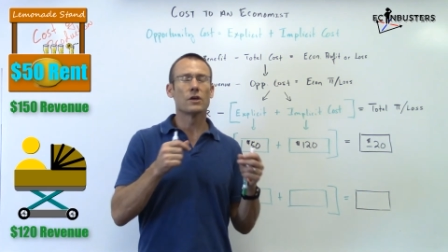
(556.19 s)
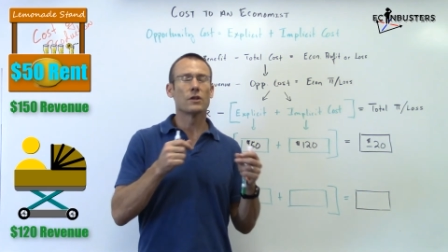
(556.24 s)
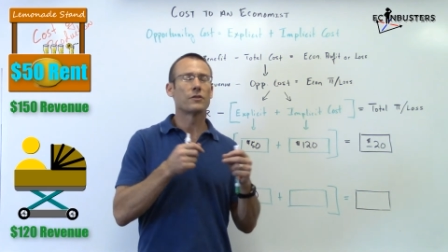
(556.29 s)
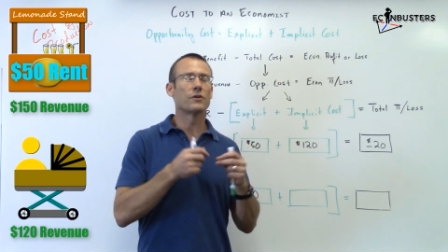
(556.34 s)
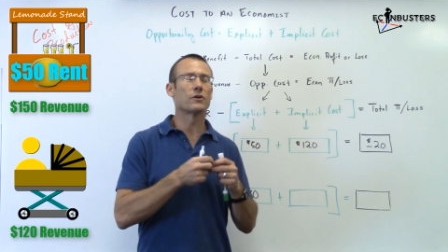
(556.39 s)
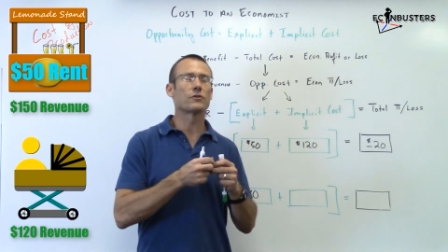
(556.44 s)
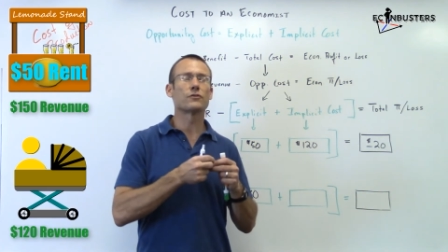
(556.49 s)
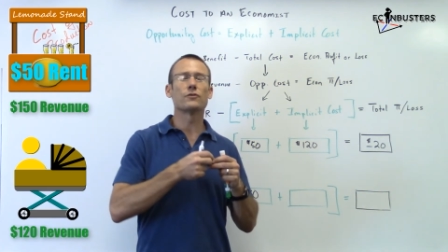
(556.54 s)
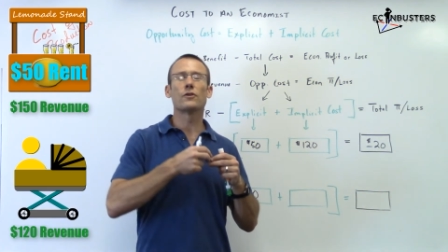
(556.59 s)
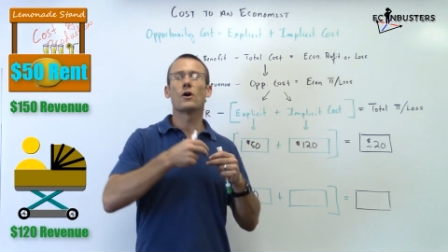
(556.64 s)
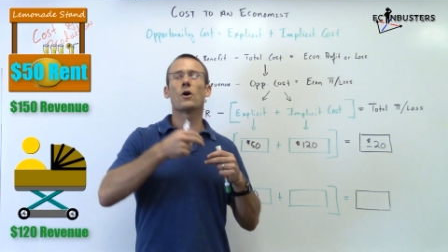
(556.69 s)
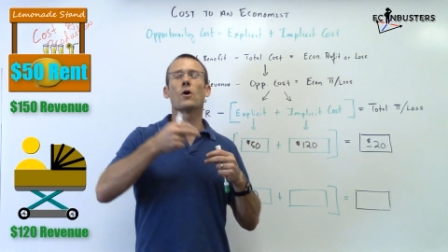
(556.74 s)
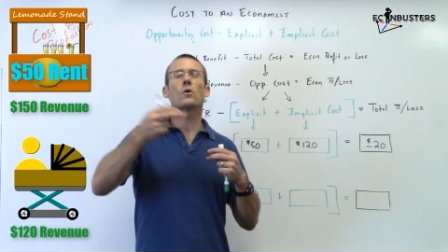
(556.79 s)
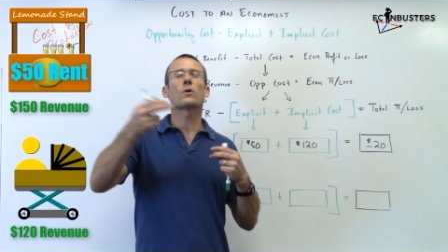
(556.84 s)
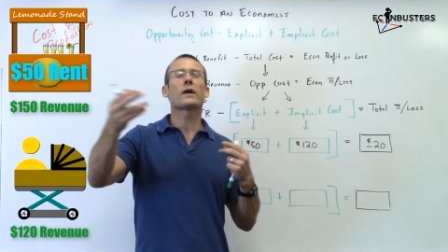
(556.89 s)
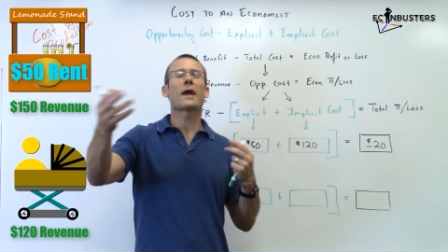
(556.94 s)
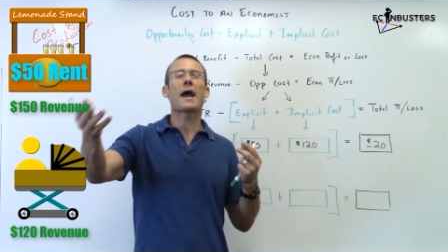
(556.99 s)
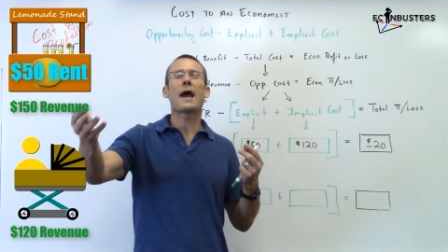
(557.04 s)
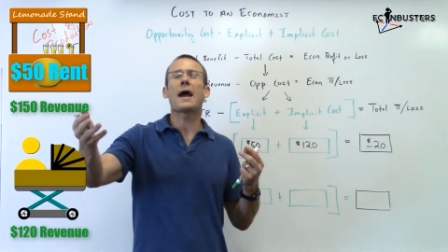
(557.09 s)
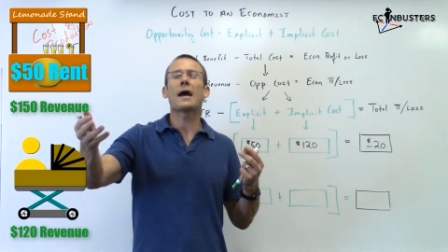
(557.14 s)
There's
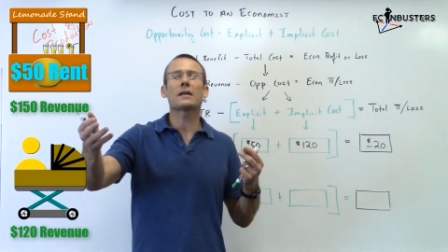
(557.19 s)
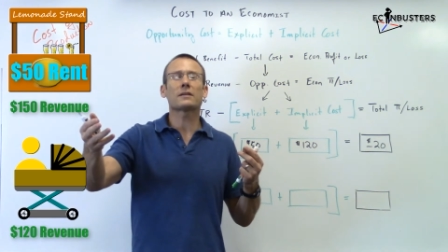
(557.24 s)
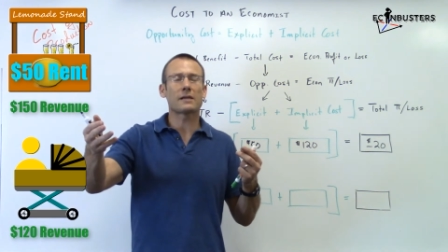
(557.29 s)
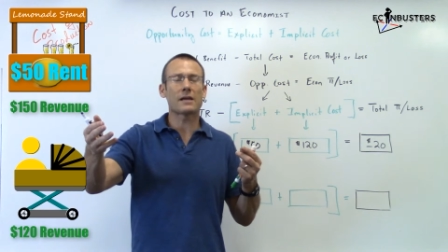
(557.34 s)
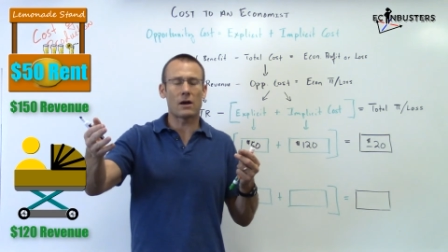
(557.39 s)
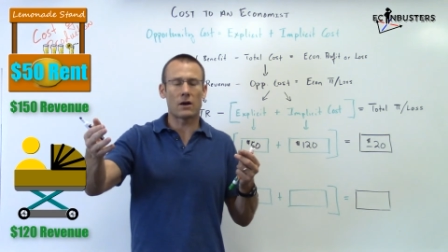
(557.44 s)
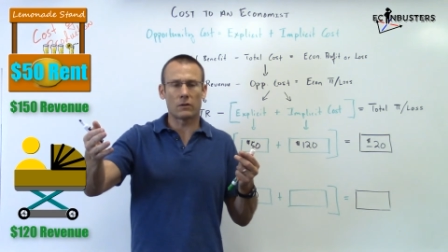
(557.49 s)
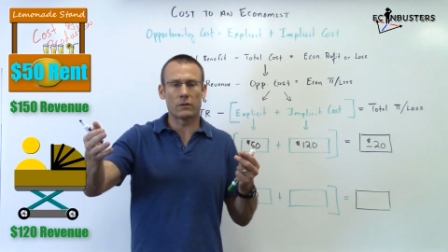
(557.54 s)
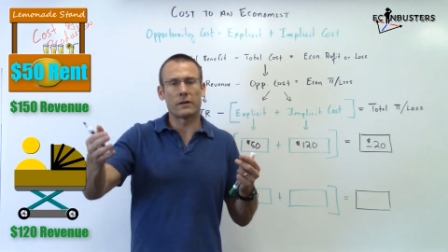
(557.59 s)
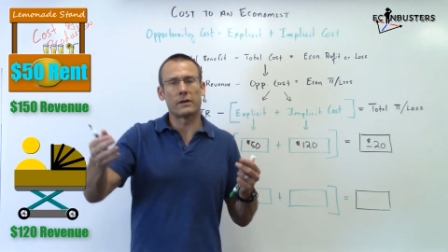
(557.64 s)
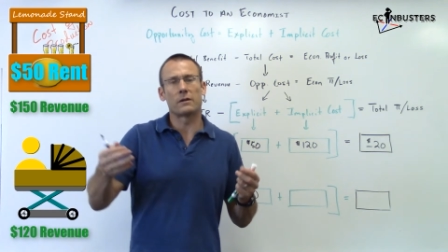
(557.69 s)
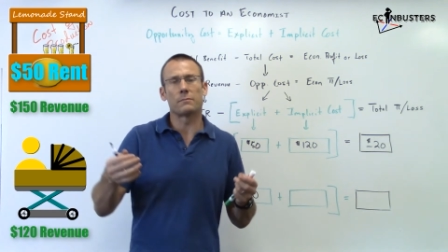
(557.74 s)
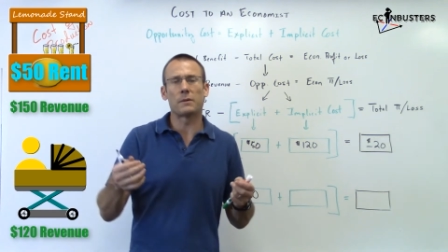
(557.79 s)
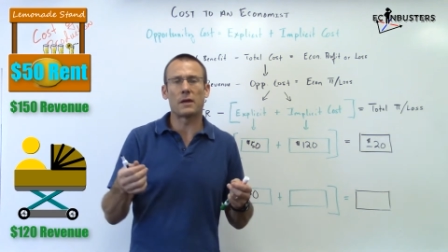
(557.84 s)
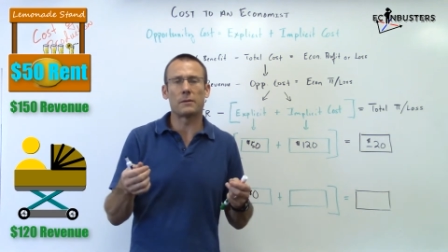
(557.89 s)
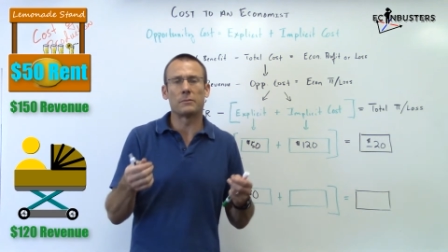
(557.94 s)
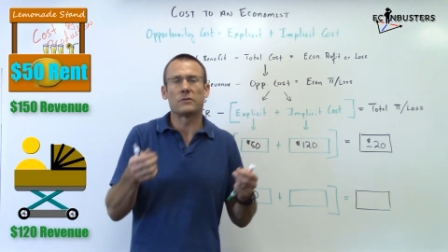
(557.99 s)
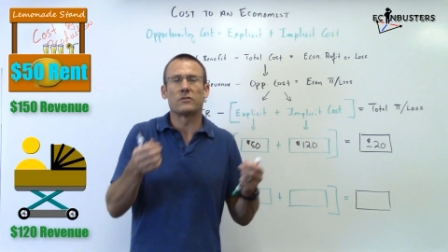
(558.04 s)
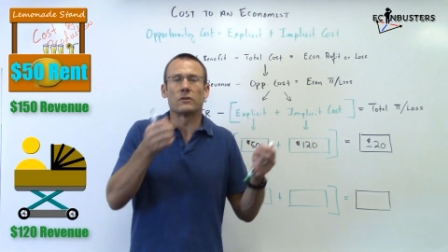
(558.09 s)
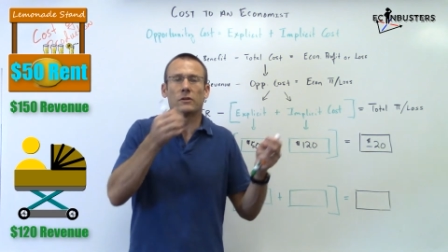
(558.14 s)
no cash outlay to
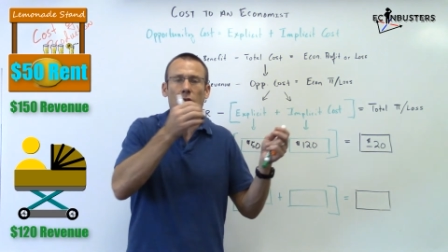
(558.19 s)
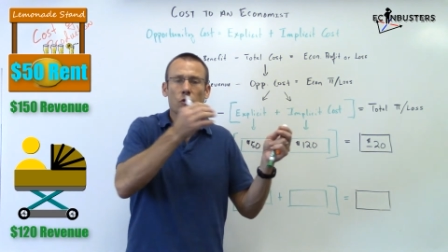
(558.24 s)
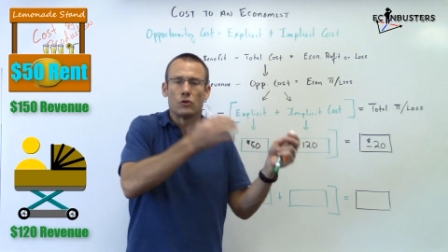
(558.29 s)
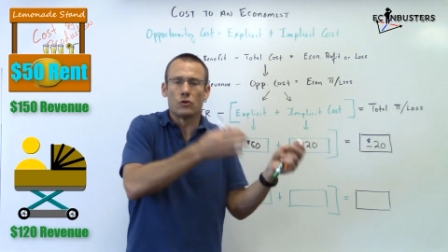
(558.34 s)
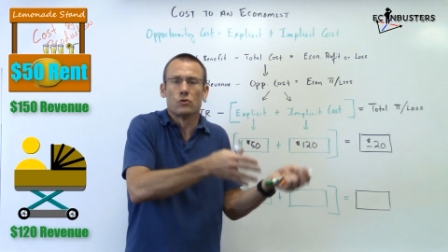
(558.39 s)
babysitting.